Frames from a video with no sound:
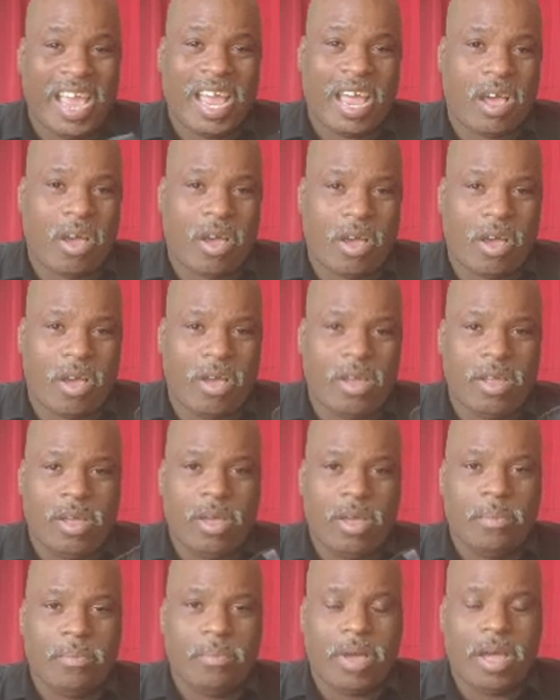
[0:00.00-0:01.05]
That
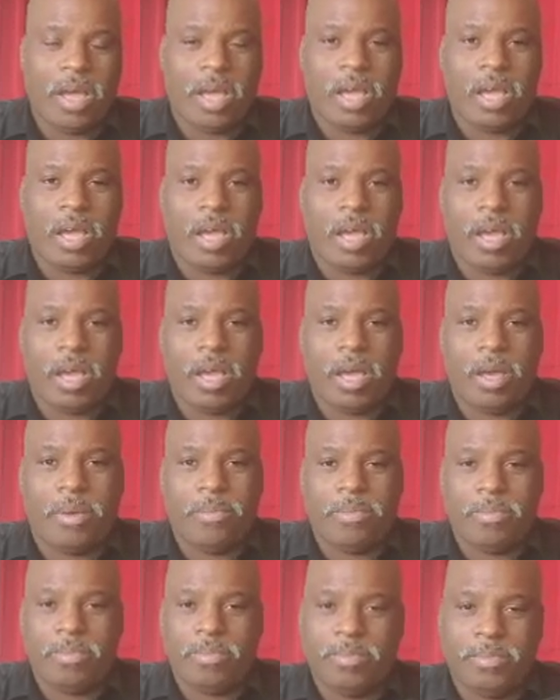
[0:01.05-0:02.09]
are, but
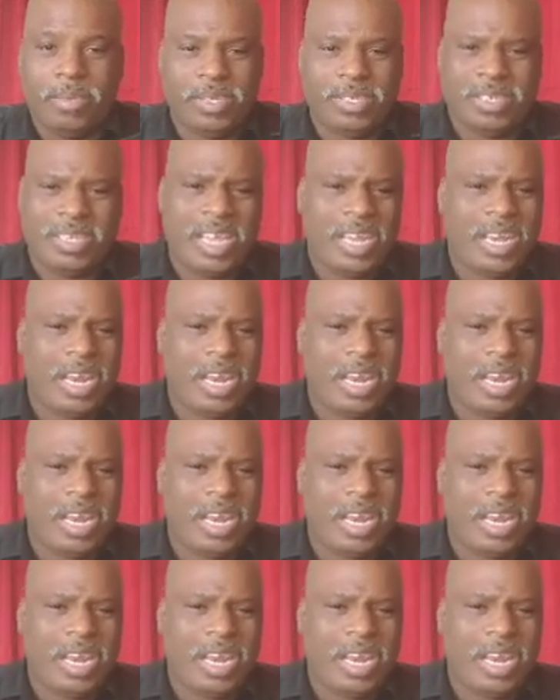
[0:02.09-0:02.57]
the